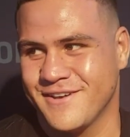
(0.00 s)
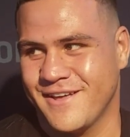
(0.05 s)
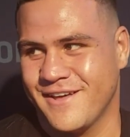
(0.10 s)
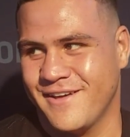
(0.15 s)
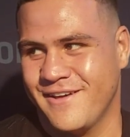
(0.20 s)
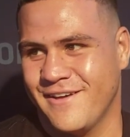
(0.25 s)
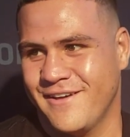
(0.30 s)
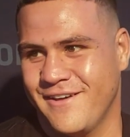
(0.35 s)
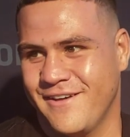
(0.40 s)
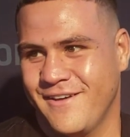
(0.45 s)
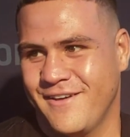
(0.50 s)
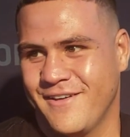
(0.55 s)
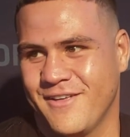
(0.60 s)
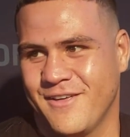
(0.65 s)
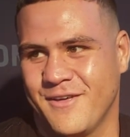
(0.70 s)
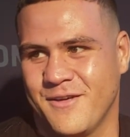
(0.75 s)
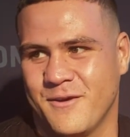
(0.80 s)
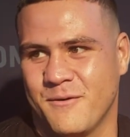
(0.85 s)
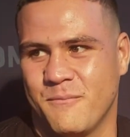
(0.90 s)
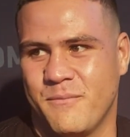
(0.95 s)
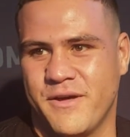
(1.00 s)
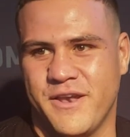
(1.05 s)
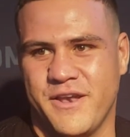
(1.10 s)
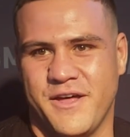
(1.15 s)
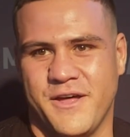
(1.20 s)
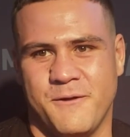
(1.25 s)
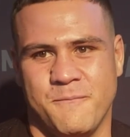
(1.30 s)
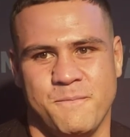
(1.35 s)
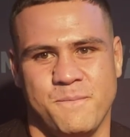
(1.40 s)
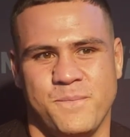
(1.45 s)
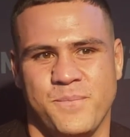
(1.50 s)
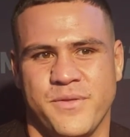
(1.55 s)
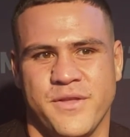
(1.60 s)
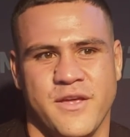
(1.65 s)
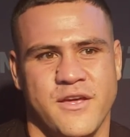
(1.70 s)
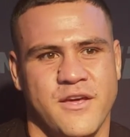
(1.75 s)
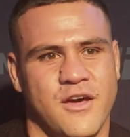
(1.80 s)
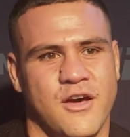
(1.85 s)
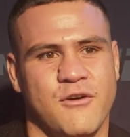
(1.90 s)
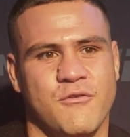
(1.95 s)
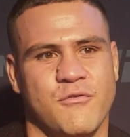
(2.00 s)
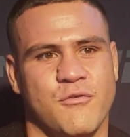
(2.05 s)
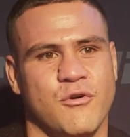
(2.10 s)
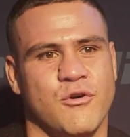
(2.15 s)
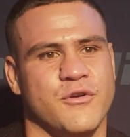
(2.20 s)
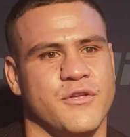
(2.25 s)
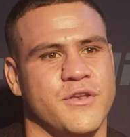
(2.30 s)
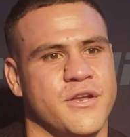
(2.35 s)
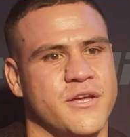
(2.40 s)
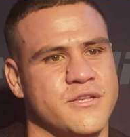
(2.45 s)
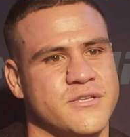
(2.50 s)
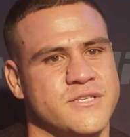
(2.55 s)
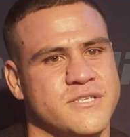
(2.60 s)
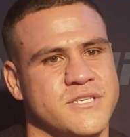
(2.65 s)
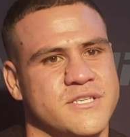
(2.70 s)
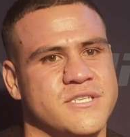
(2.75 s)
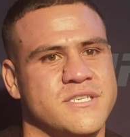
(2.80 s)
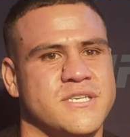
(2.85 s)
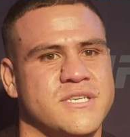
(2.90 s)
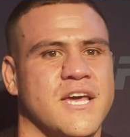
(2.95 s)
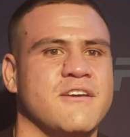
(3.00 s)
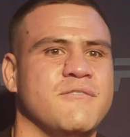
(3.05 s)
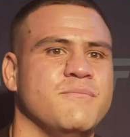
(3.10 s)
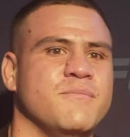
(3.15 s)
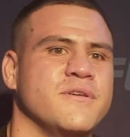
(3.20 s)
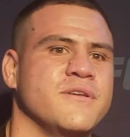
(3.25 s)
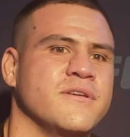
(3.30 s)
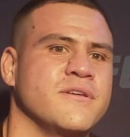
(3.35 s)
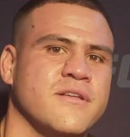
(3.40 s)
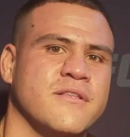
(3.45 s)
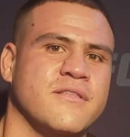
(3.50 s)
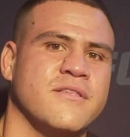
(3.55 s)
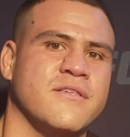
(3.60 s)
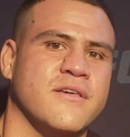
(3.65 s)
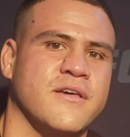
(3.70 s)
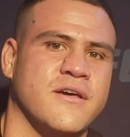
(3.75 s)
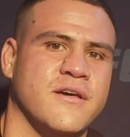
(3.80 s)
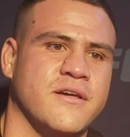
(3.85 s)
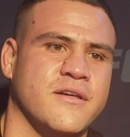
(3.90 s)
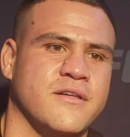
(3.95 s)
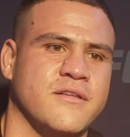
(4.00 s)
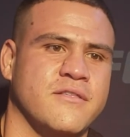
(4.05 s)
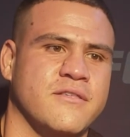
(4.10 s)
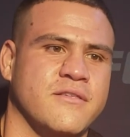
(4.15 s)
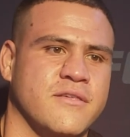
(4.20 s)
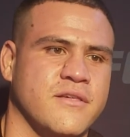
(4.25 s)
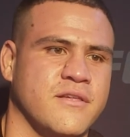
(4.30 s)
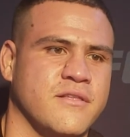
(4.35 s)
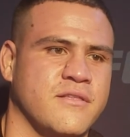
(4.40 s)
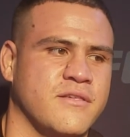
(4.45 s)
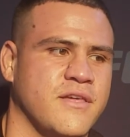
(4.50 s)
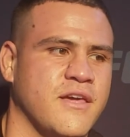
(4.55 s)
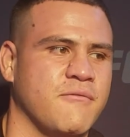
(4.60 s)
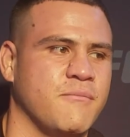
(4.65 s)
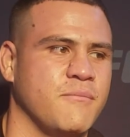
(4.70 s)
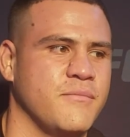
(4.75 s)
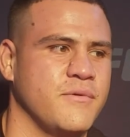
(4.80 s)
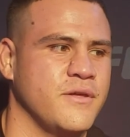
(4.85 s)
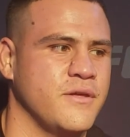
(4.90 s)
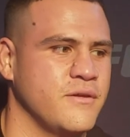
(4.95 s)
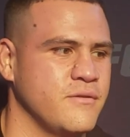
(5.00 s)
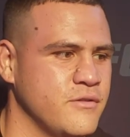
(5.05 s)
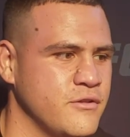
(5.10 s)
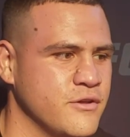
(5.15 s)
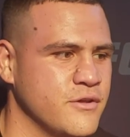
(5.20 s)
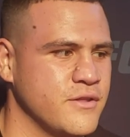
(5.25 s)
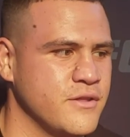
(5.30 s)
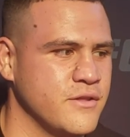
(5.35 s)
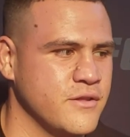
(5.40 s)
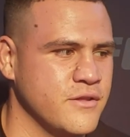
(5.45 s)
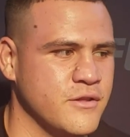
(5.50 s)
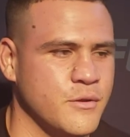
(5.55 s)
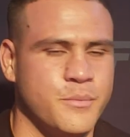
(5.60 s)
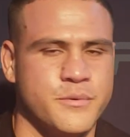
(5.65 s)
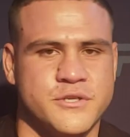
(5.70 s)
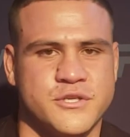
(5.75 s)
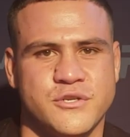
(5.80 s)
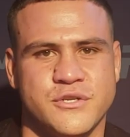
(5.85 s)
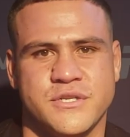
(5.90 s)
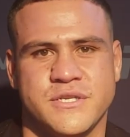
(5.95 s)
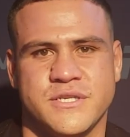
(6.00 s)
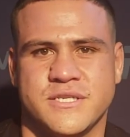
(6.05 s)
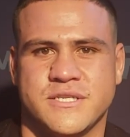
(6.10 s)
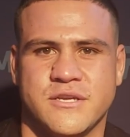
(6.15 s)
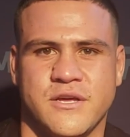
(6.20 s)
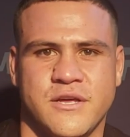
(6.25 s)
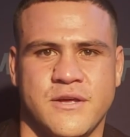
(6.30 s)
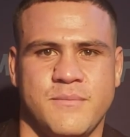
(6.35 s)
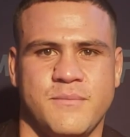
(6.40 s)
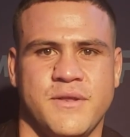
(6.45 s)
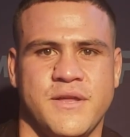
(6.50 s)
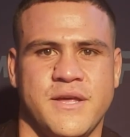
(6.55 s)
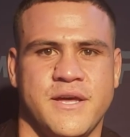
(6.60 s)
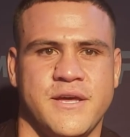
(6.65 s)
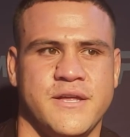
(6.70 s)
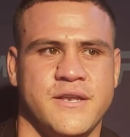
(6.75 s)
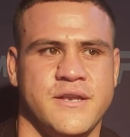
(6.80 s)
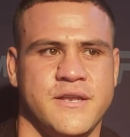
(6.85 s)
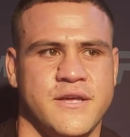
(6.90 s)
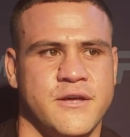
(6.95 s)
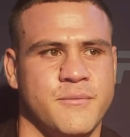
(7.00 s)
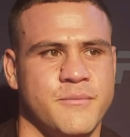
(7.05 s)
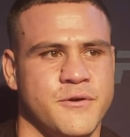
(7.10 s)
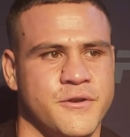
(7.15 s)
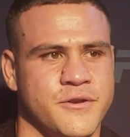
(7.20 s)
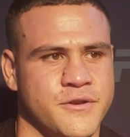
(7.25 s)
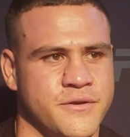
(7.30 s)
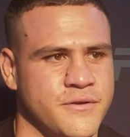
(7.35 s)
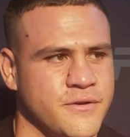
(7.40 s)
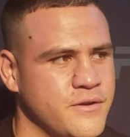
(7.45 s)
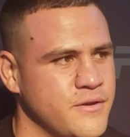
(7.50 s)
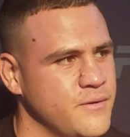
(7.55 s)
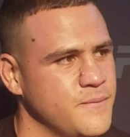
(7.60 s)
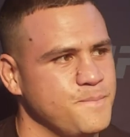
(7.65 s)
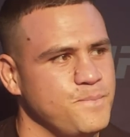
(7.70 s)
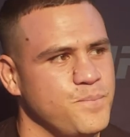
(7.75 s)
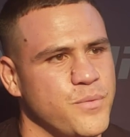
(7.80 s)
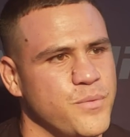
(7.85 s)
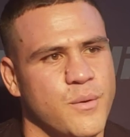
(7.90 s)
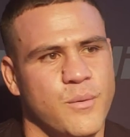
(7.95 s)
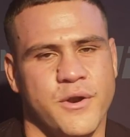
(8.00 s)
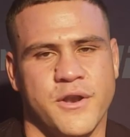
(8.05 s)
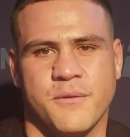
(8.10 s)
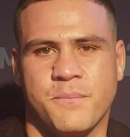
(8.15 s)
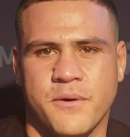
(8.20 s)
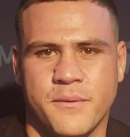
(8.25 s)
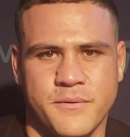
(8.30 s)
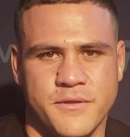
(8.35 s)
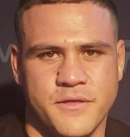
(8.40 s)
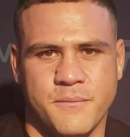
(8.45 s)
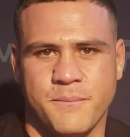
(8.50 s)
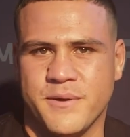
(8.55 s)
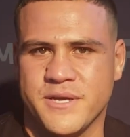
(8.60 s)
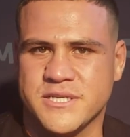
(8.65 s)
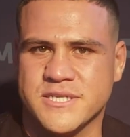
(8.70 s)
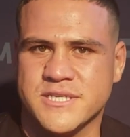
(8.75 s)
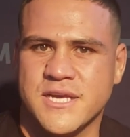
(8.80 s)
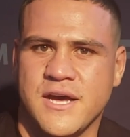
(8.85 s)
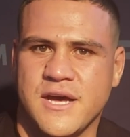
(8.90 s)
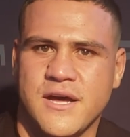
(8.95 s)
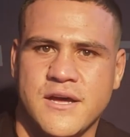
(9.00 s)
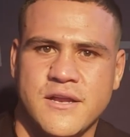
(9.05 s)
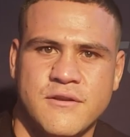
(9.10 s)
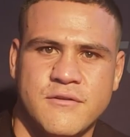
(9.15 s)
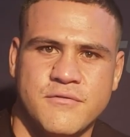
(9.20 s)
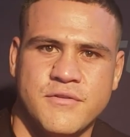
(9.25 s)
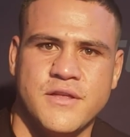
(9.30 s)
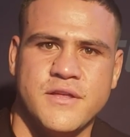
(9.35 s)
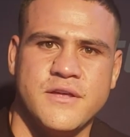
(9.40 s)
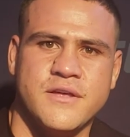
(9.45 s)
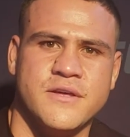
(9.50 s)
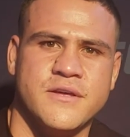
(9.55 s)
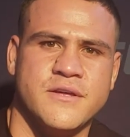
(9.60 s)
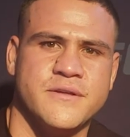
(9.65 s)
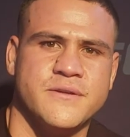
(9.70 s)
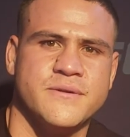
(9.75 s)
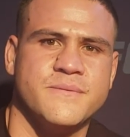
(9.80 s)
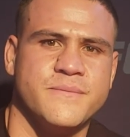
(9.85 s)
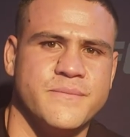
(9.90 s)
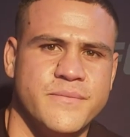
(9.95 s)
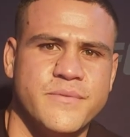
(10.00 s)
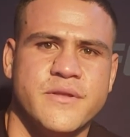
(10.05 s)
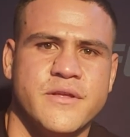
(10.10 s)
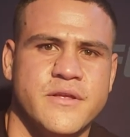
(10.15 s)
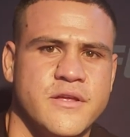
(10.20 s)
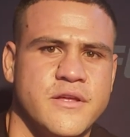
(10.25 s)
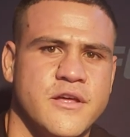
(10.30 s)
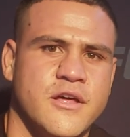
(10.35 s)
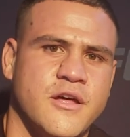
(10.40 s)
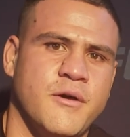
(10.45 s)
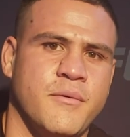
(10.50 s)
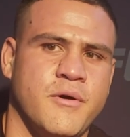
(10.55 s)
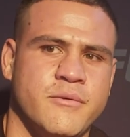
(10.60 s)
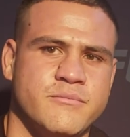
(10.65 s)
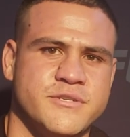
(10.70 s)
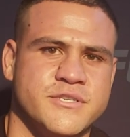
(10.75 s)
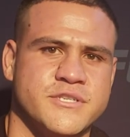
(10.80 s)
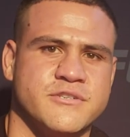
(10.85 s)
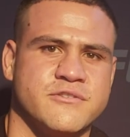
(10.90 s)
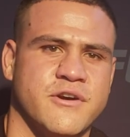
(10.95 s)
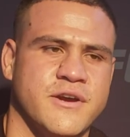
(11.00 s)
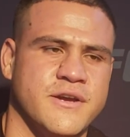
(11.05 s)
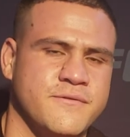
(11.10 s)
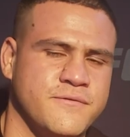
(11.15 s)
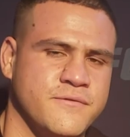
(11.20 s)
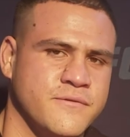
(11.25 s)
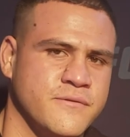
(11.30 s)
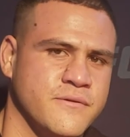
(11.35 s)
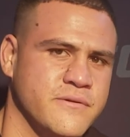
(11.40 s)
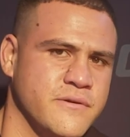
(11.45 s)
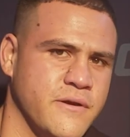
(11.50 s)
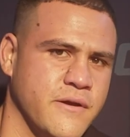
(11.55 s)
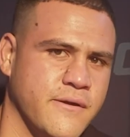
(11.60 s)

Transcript: I mean? But overall, you know, it's saved me. It's given me these opportunities over now, and now when I'm probably the best card of the year, I'm just grateful.